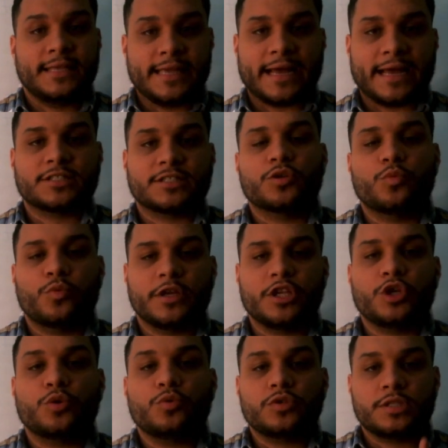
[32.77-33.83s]
Yes,
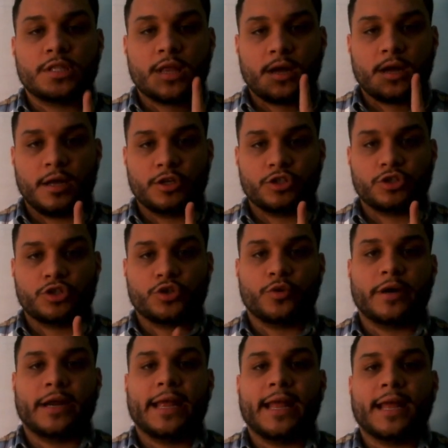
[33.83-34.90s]
we use the
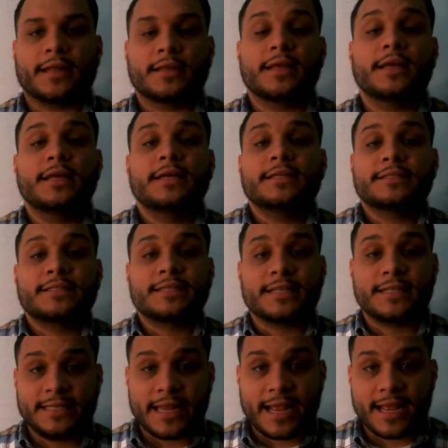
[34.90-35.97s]
shorthand.
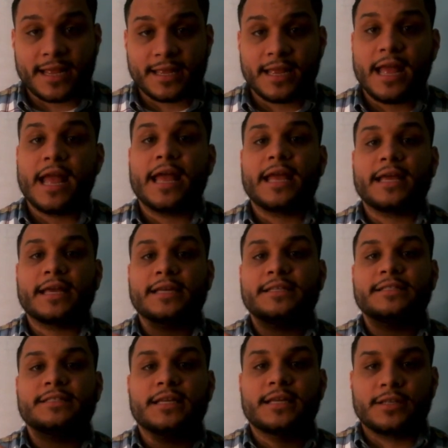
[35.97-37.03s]
Today
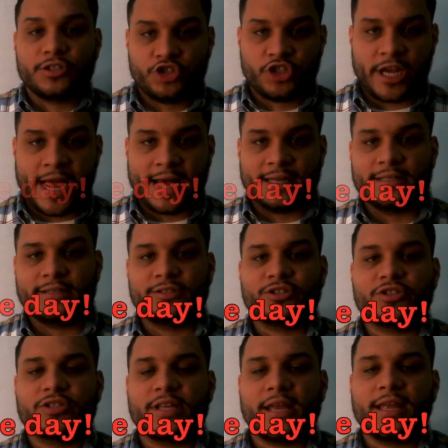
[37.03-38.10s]
is
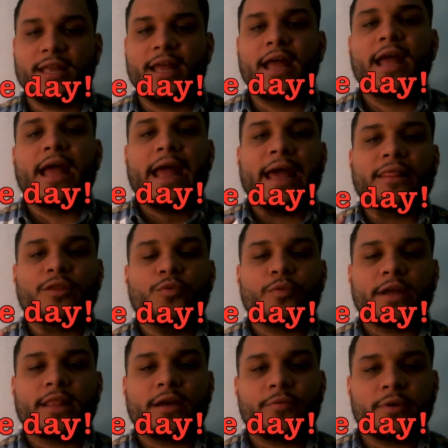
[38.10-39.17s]
challenge day. And
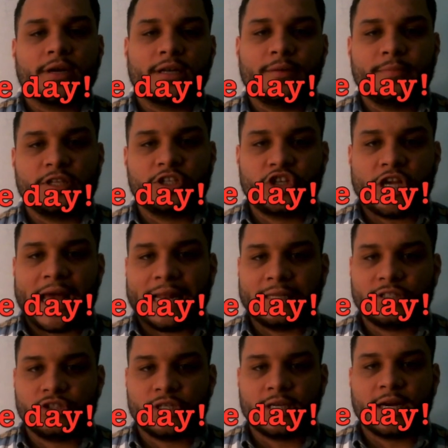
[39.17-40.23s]
the way that we're going to be
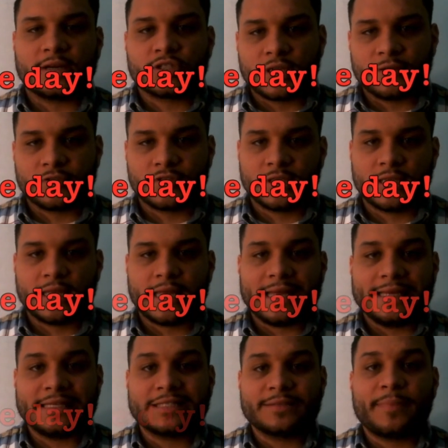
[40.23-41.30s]
challenging ourselves
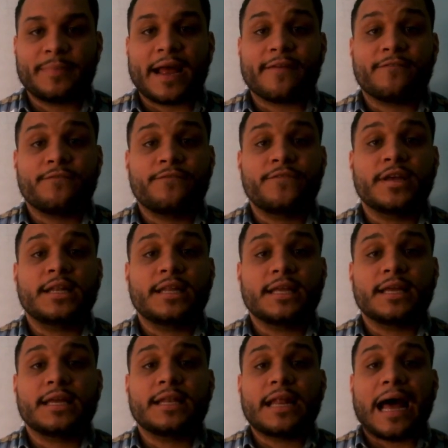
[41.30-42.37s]
today is by
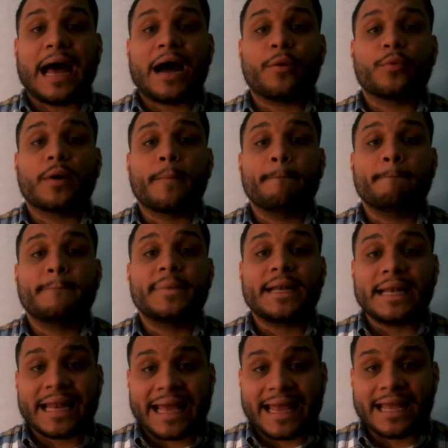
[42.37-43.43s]
filling in our
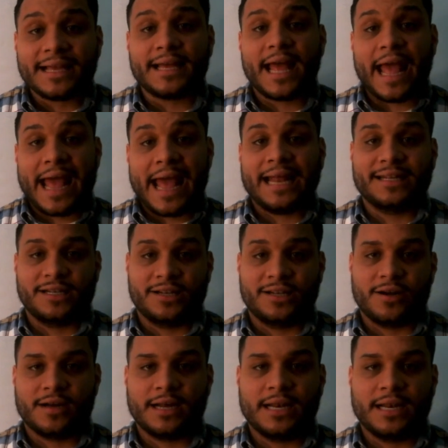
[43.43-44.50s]
blank
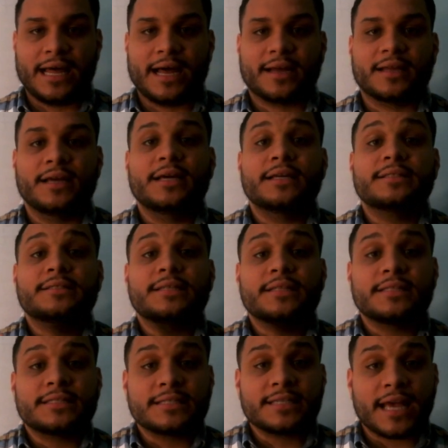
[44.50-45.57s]
analog clock
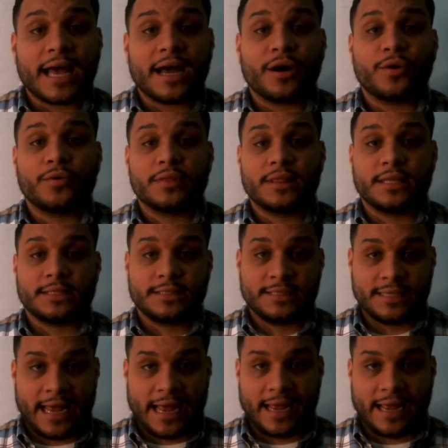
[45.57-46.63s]
to tell the
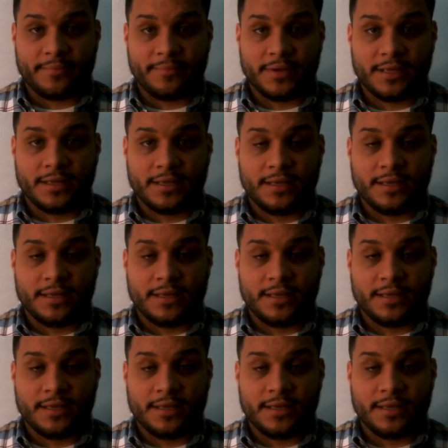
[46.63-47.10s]
time.